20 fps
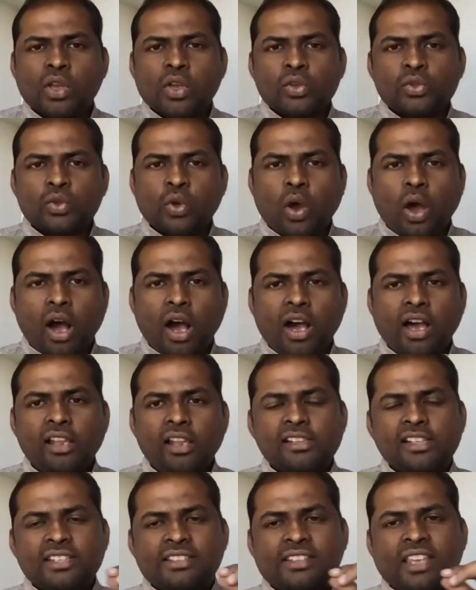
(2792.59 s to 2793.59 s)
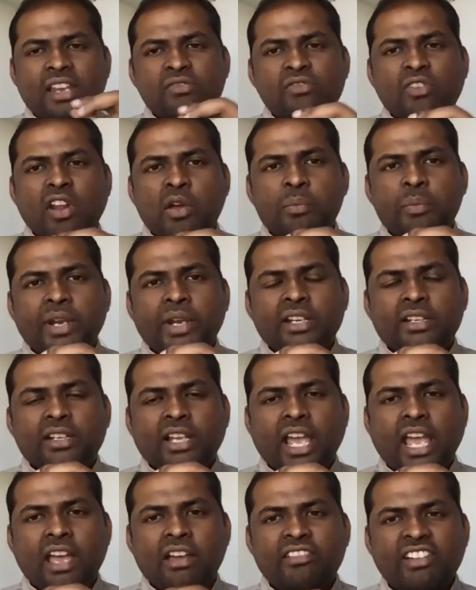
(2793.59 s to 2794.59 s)
So all this environment
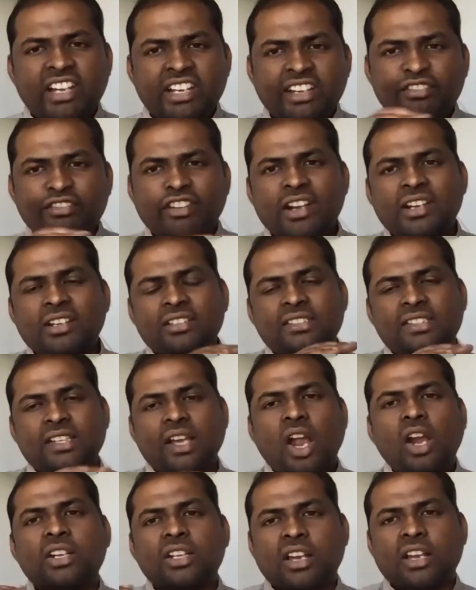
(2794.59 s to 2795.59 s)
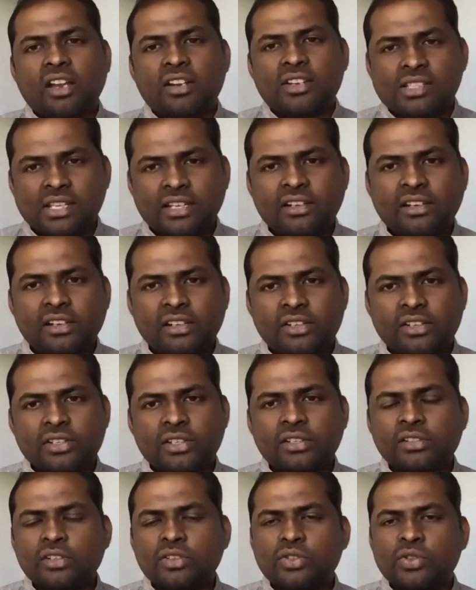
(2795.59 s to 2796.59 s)
have a different salt
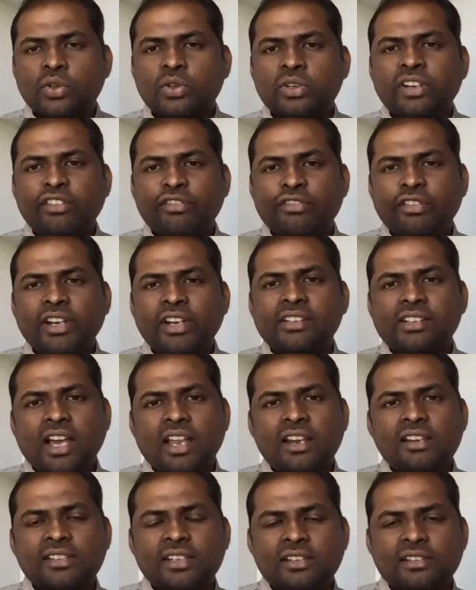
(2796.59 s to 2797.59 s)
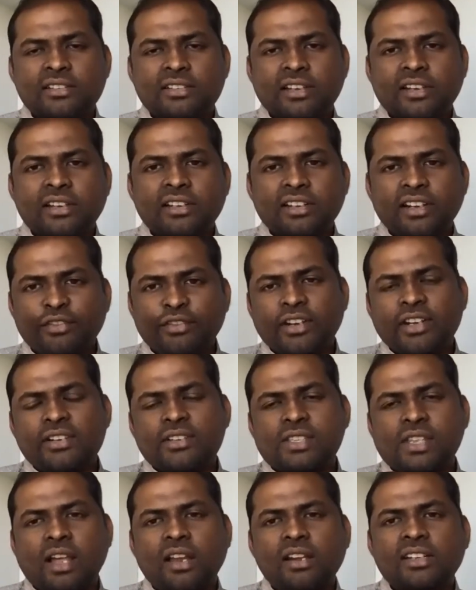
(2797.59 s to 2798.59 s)
concentration. So different concentra-
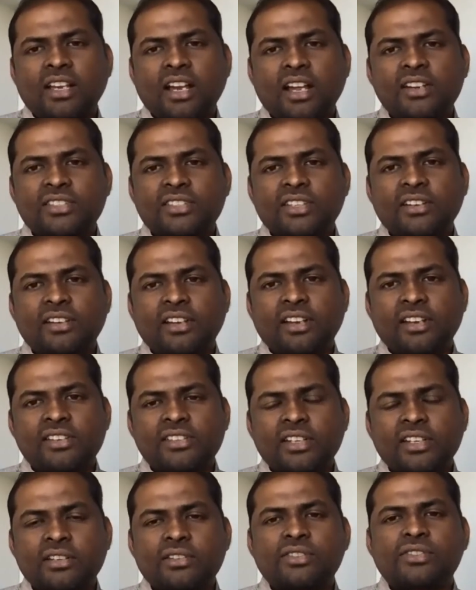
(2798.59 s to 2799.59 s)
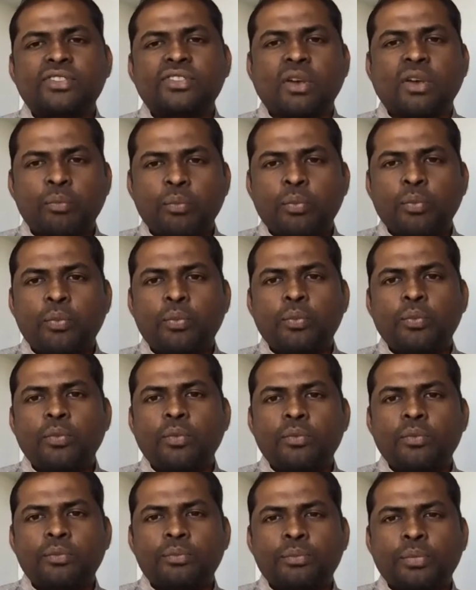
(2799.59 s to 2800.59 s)
different salt concentration
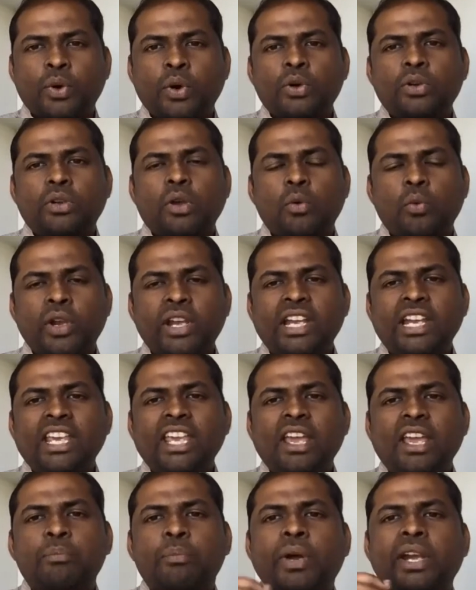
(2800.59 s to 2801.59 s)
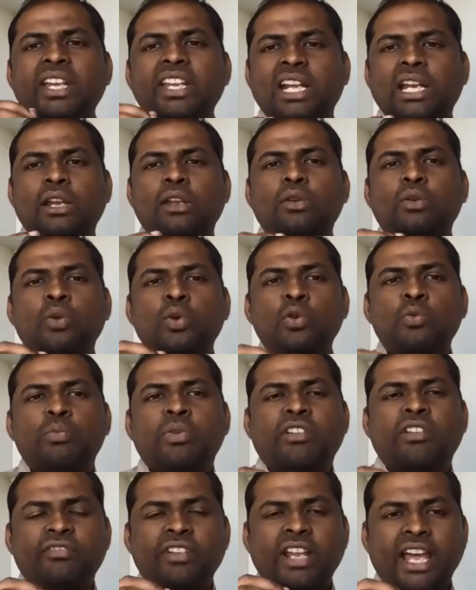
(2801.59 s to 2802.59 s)
support only a particular group
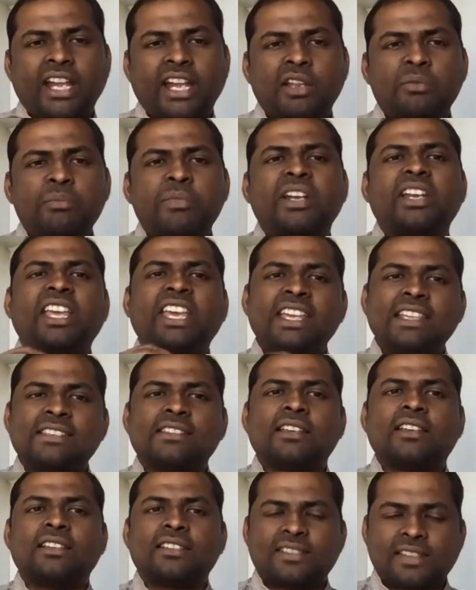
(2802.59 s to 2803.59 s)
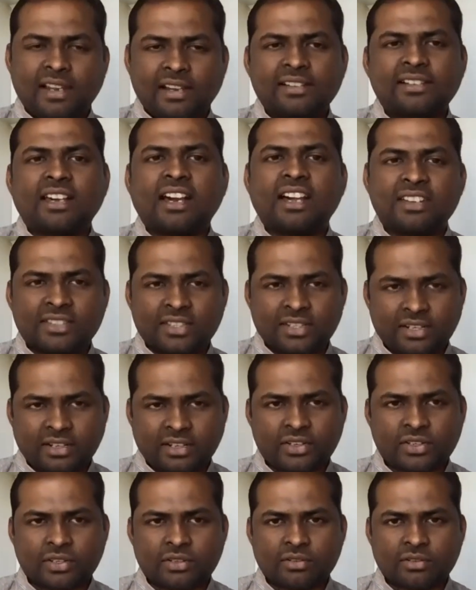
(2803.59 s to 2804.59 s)
of diatom at each salt
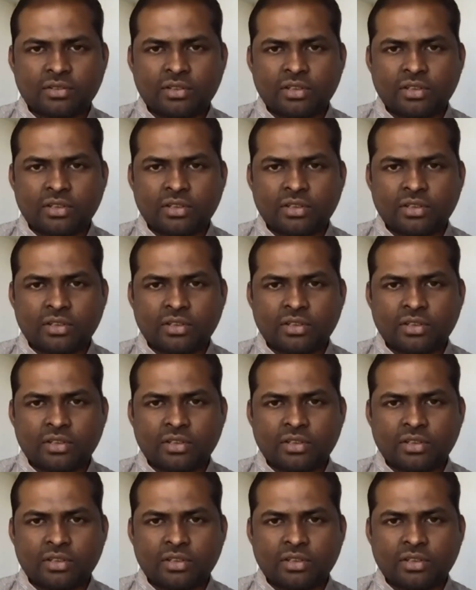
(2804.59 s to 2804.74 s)
concentration.